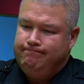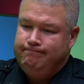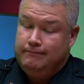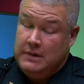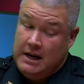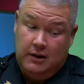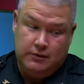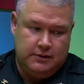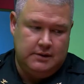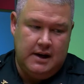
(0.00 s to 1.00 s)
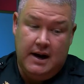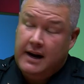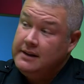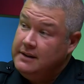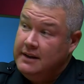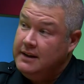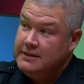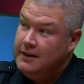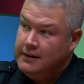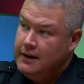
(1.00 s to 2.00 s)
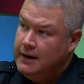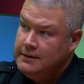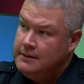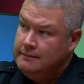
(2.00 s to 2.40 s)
Because I contend that's not the case.